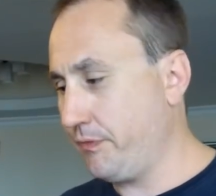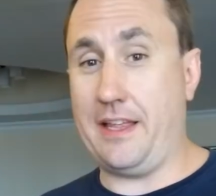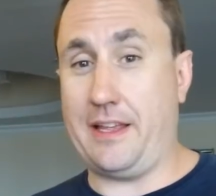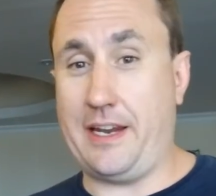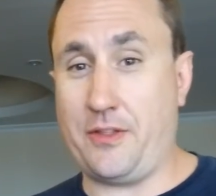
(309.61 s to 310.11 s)

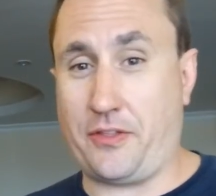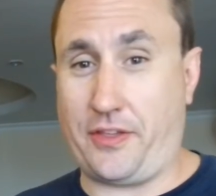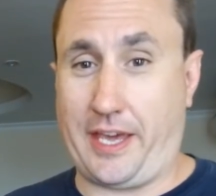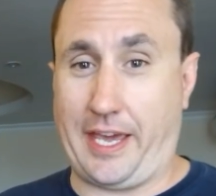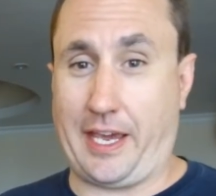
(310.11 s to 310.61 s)
Another
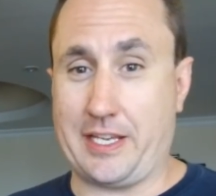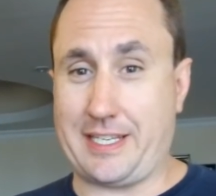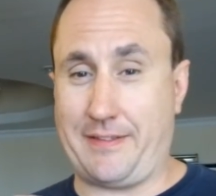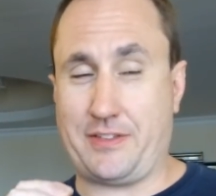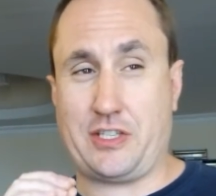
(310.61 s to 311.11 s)
thing is
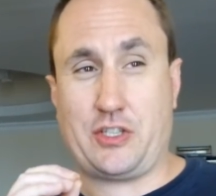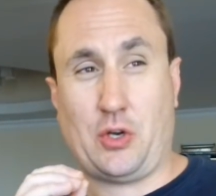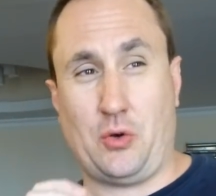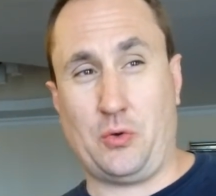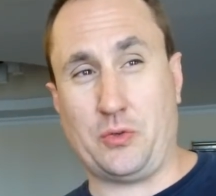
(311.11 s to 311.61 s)
I've
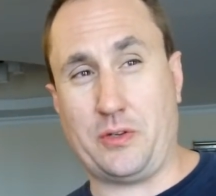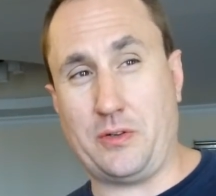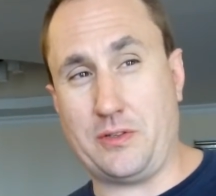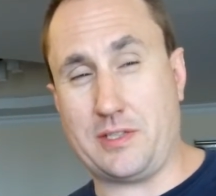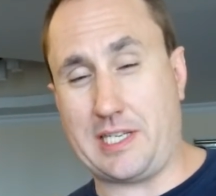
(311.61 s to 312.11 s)
told
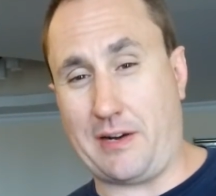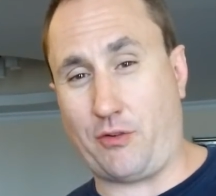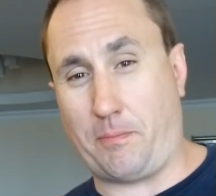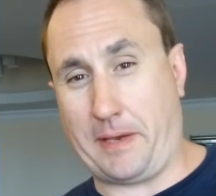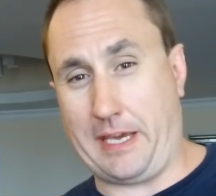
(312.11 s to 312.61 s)

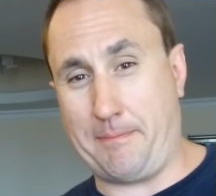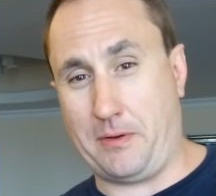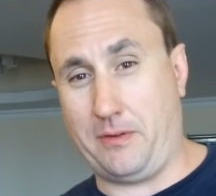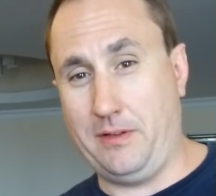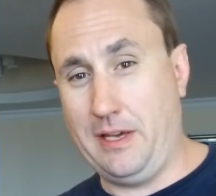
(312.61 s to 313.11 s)
several
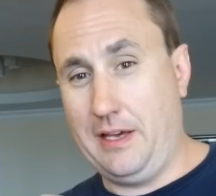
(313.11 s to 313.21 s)
people